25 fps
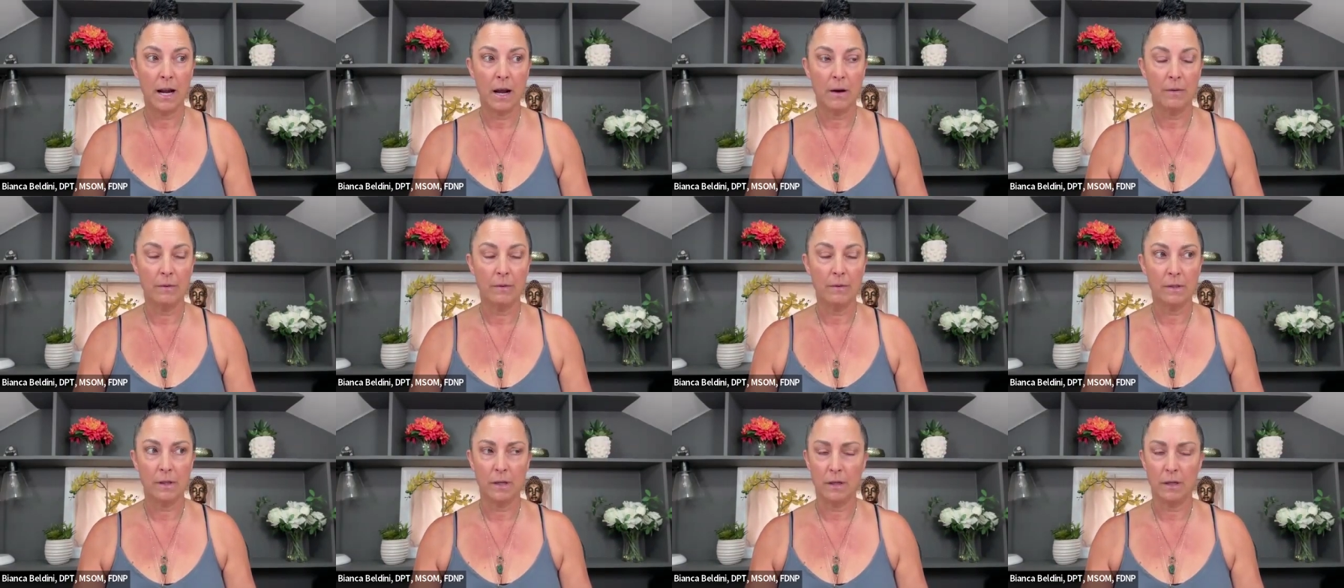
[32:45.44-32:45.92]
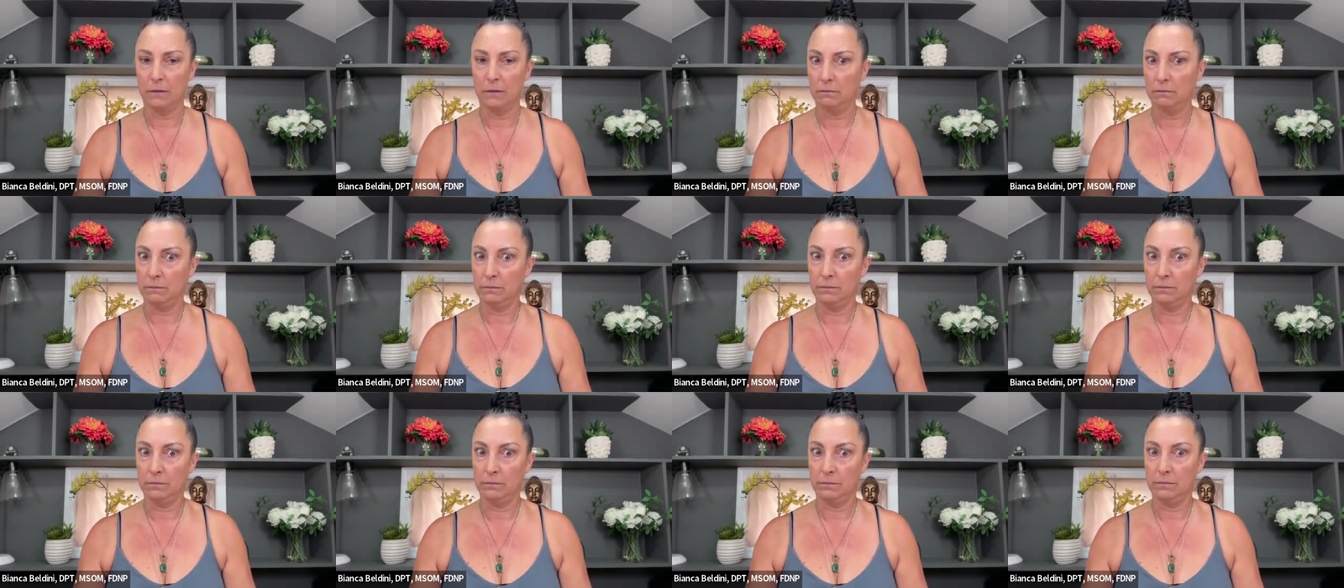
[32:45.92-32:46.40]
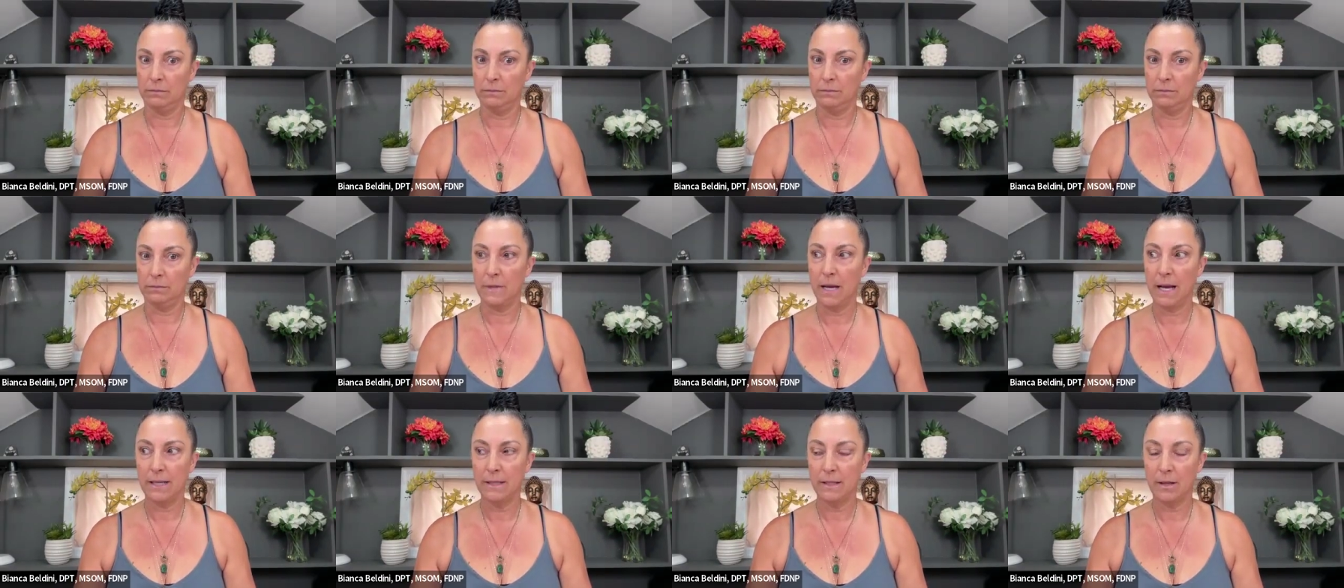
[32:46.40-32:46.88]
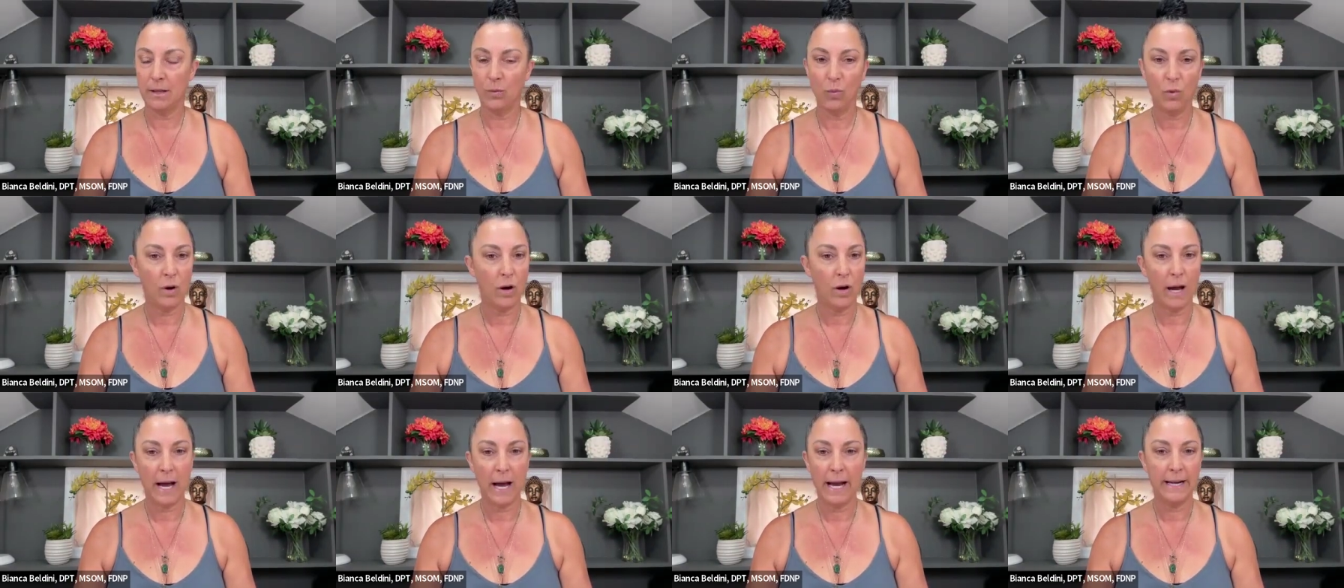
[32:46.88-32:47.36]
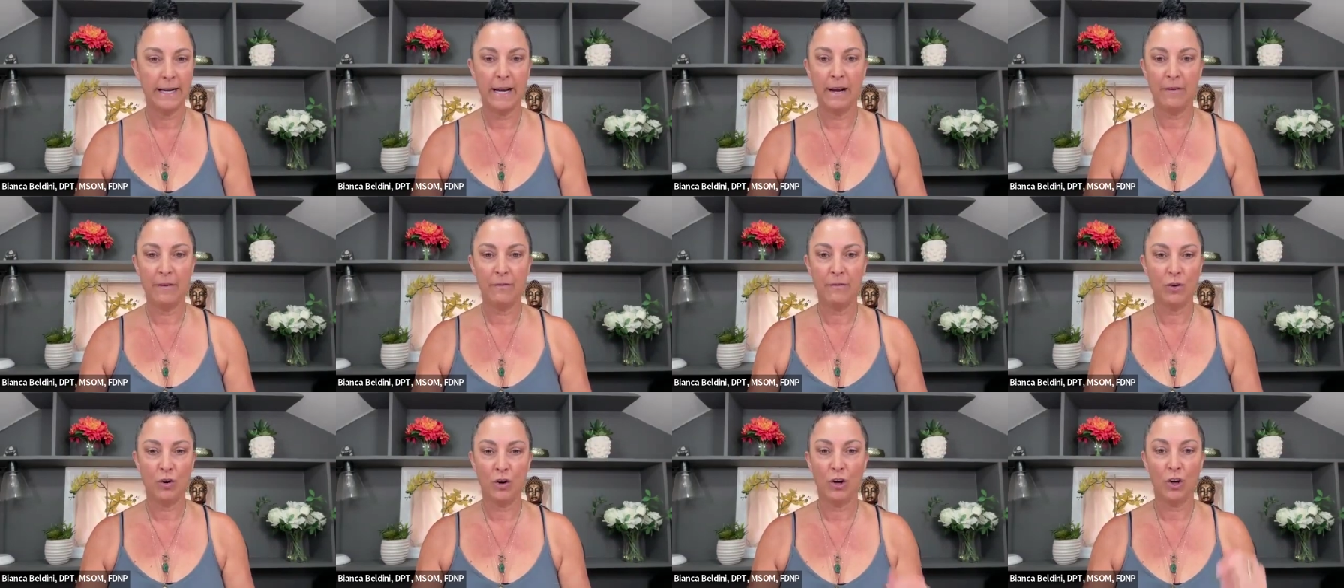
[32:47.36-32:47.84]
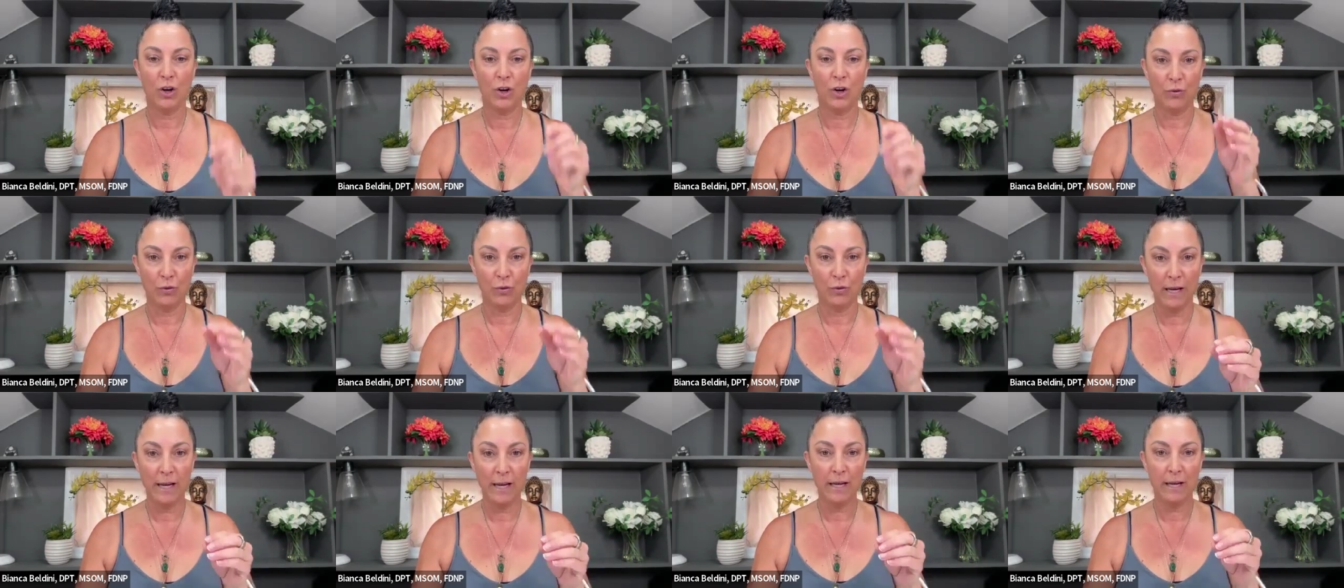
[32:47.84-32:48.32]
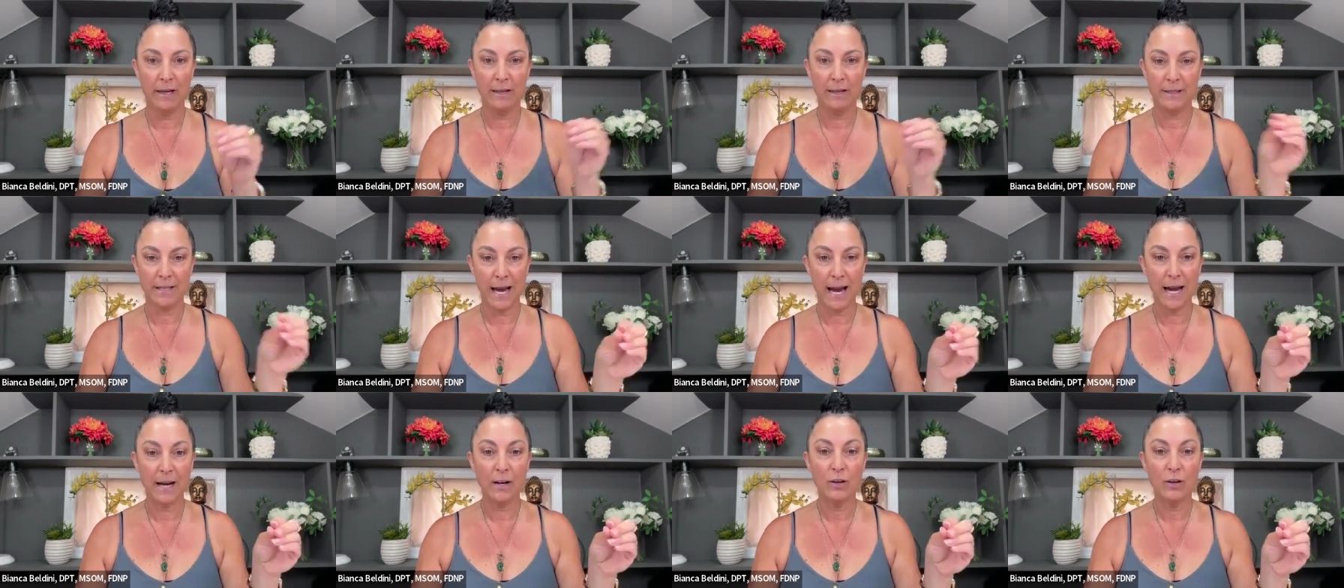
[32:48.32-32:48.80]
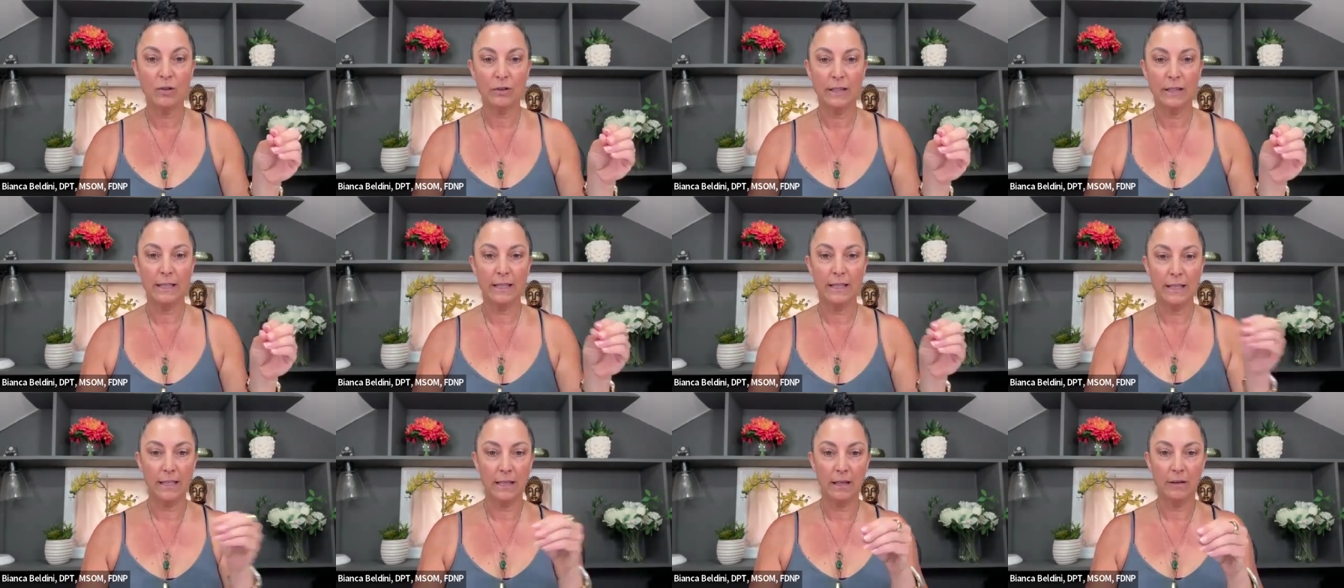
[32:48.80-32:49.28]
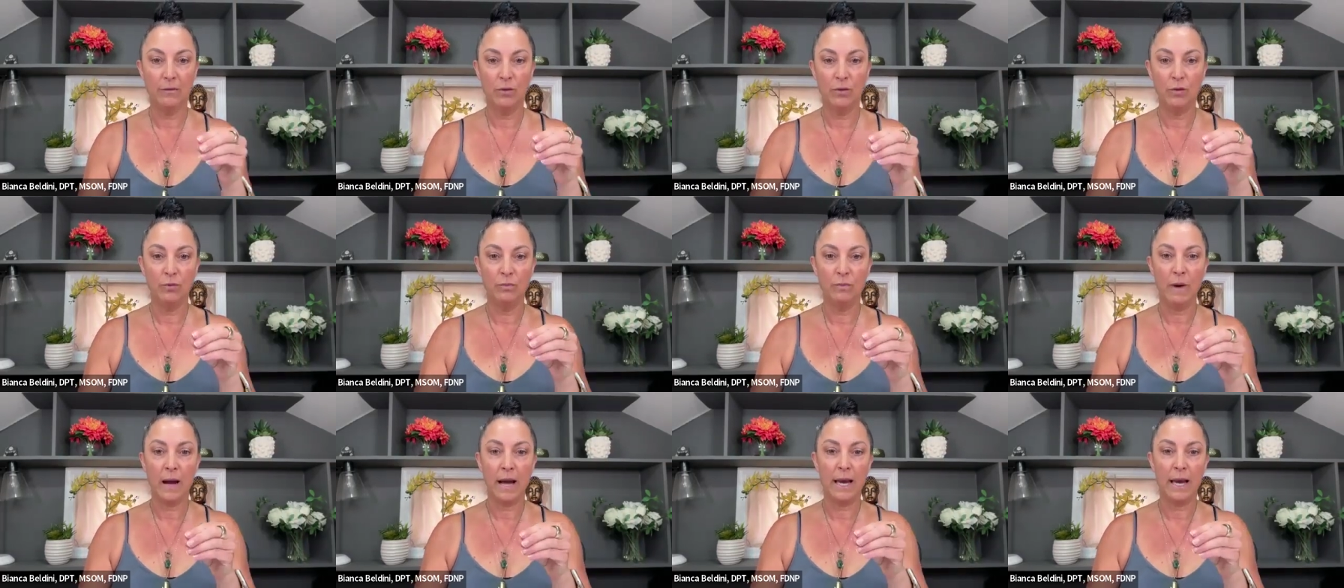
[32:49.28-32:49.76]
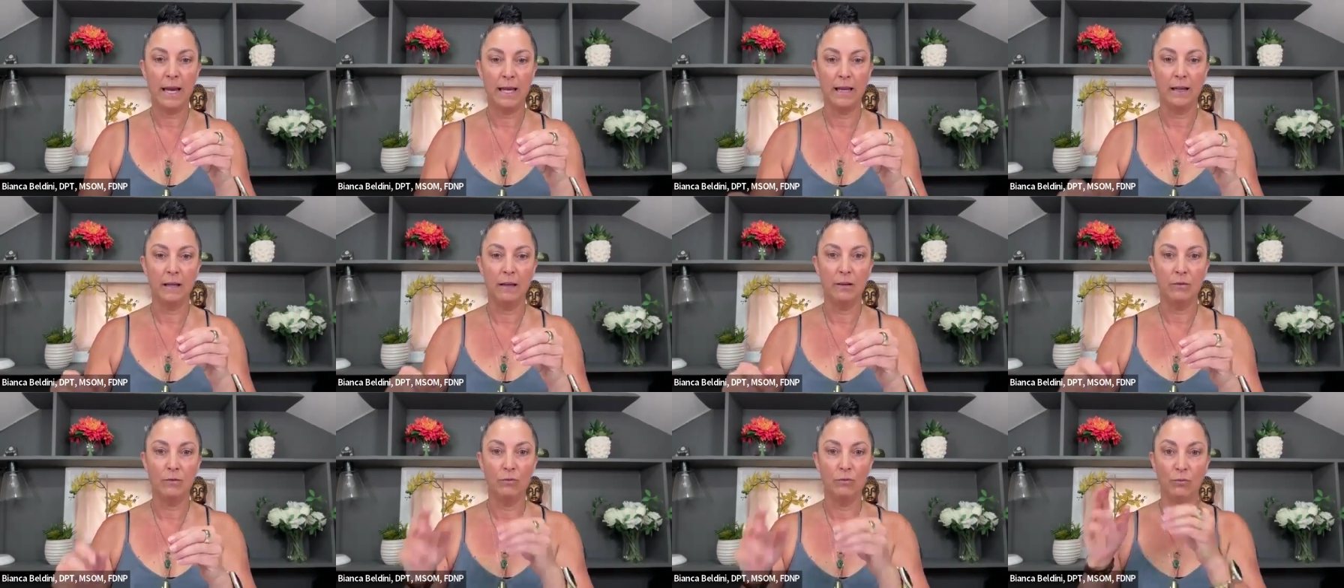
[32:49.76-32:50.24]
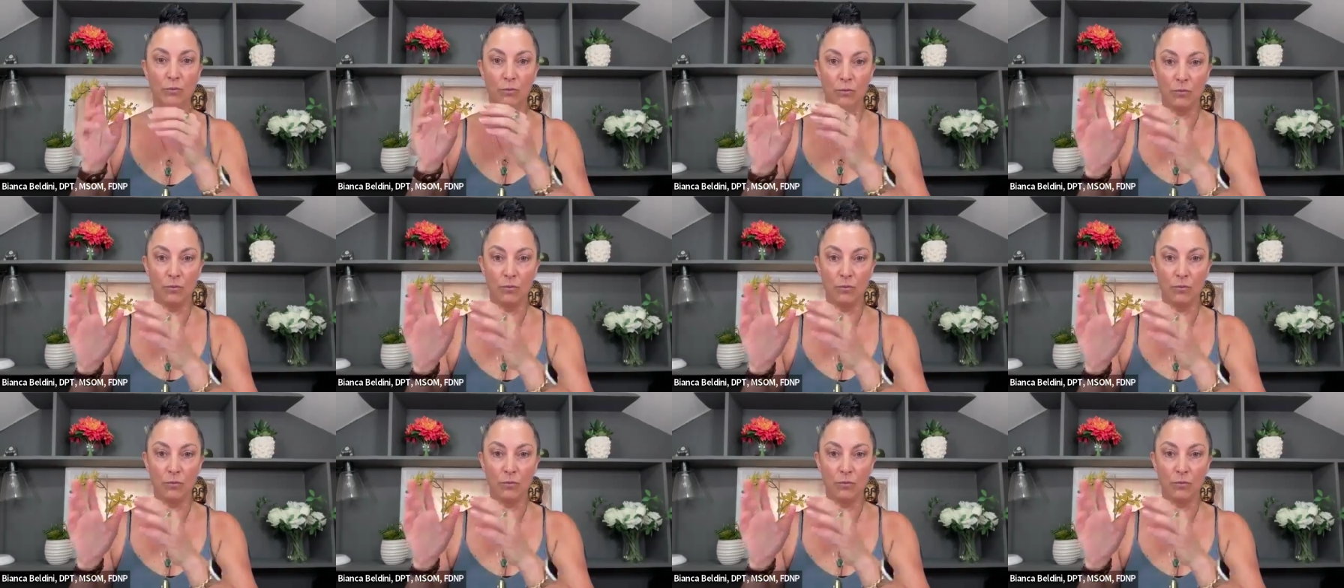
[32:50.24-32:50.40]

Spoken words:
And I was like, I said, well, I never agreed entirely to give you my